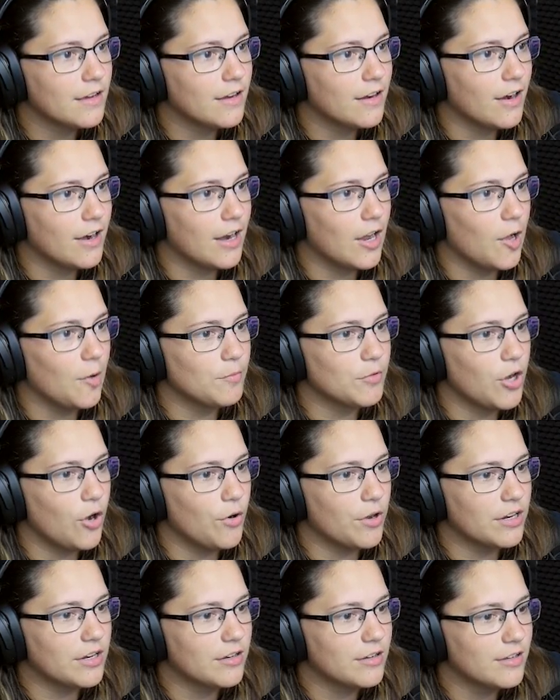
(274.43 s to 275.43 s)
Right,
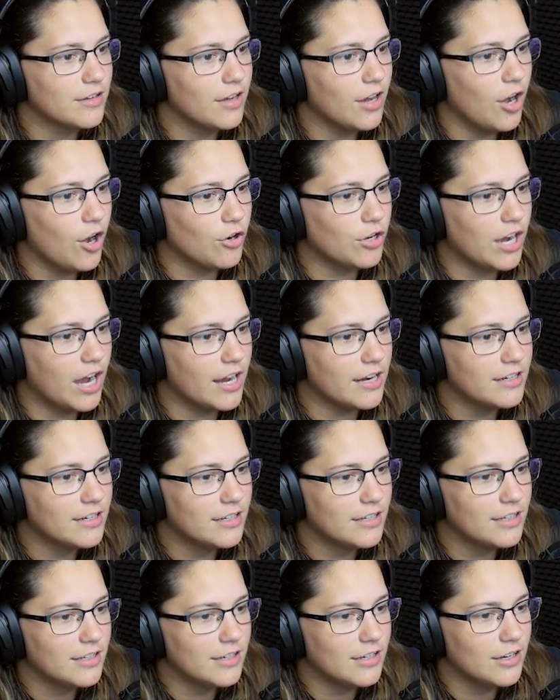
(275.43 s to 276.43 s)
Move! Oh, God.
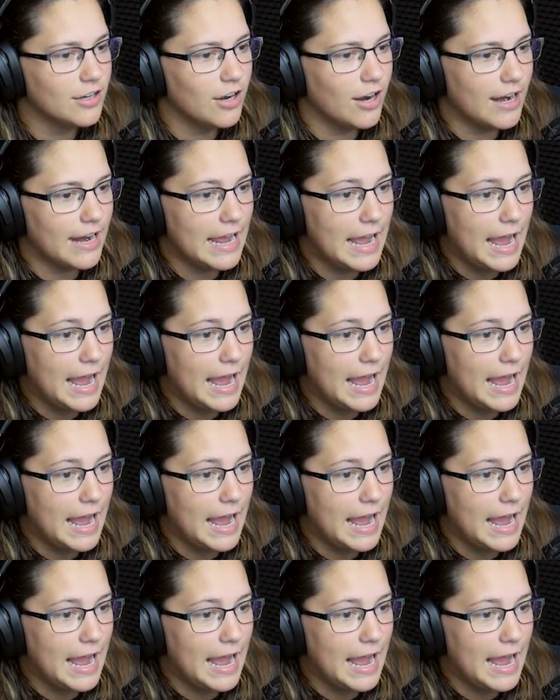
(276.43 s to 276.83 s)
Okay. Right,